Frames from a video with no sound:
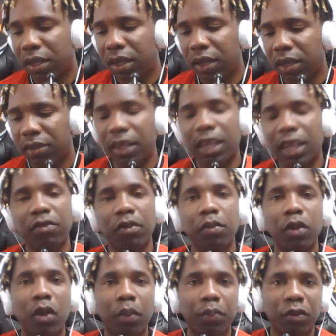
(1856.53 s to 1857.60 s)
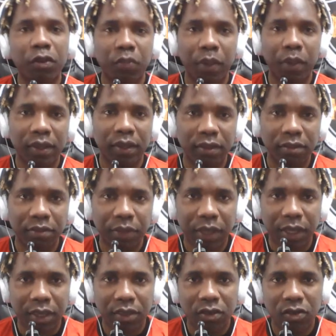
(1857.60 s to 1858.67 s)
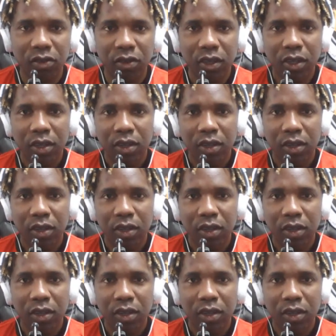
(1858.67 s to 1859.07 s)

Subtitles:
let's take it from your perspective, because